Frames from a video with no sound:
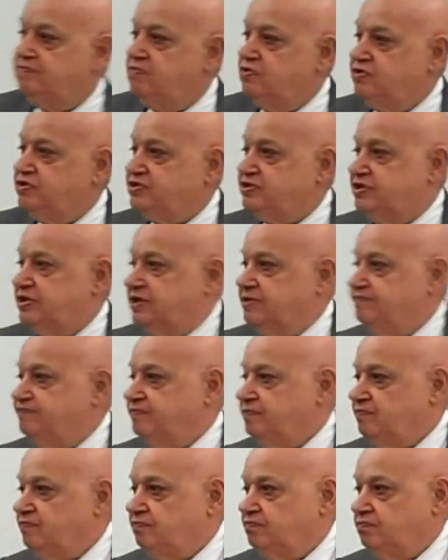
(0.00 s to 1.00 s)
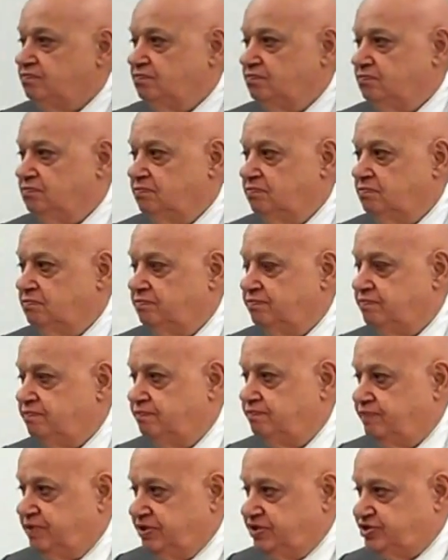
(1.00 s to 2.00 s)
of Muslim
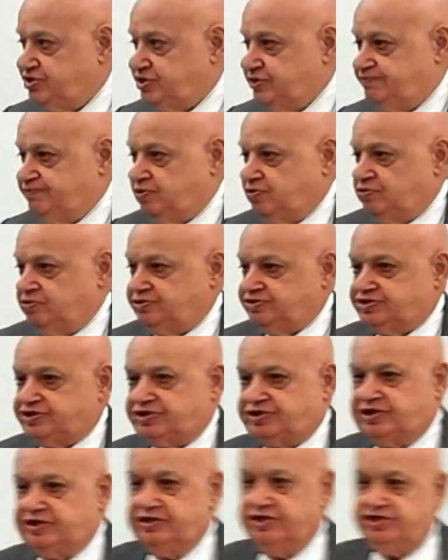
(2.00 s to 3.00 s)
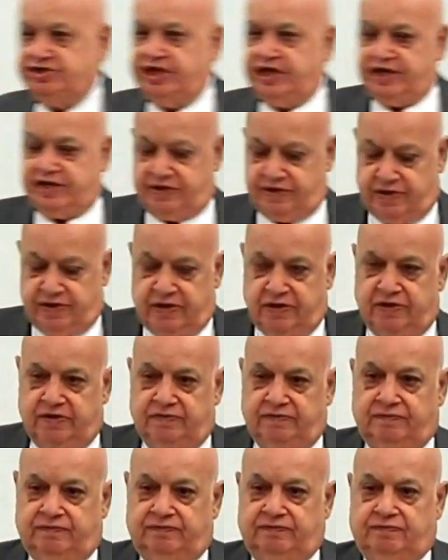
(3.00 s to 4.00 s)
presuppose a conjecture
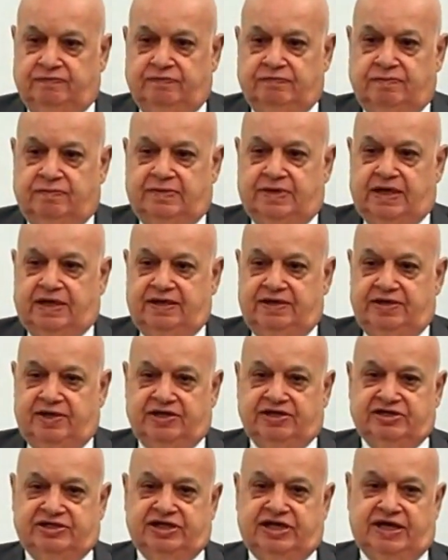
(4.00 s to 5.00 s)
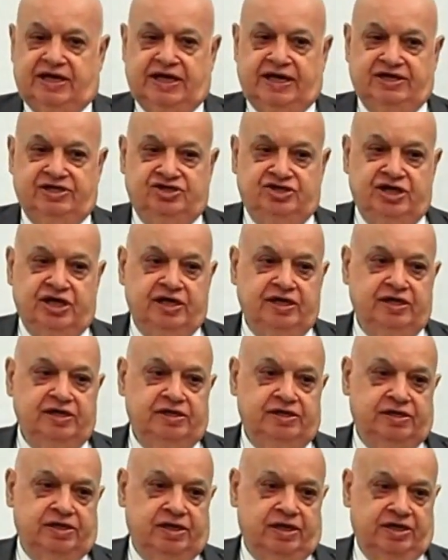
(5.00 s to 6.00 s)
that there is an
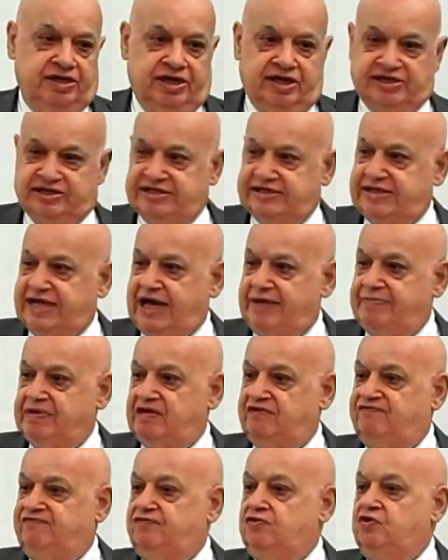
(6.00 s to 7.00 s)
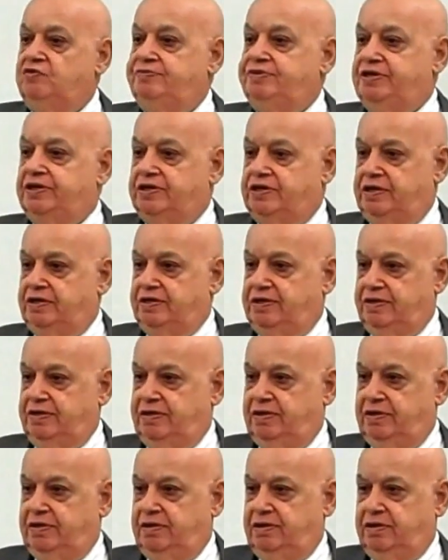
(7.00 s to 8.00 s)
agenda Islamic phobia
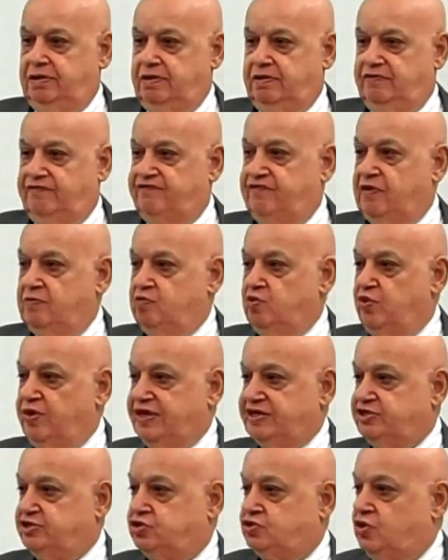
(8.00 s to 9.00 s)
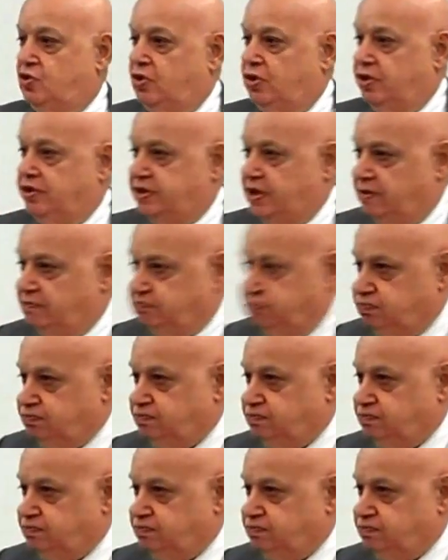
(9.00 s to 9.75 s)
from West toward them.